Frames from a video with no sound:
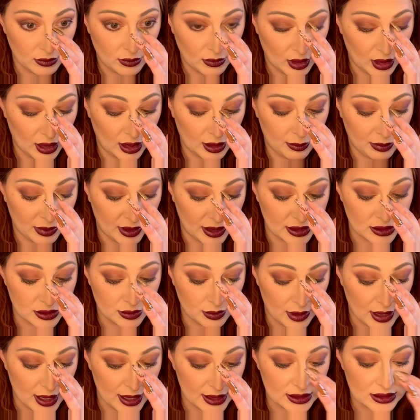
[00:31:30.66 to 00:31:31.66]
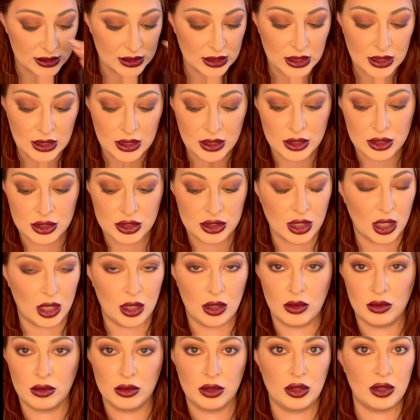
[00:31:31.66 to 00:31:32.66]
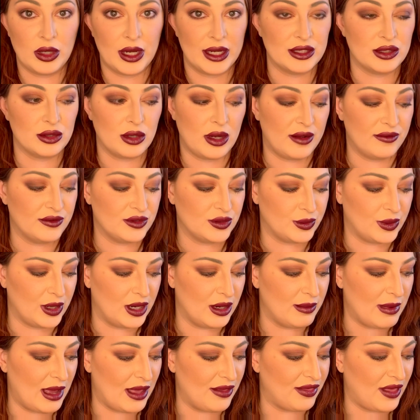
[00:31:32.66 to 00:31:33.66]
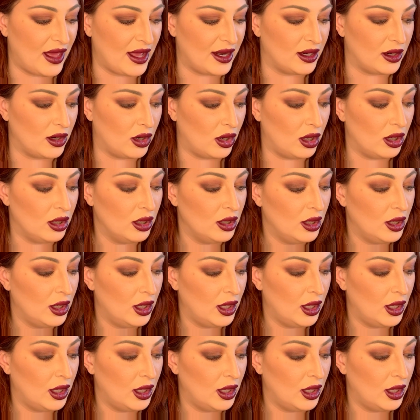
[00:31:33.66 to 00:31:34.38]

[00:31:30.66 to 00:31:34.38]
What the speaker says: like price-wise. So you guys don't have to worry about that at all.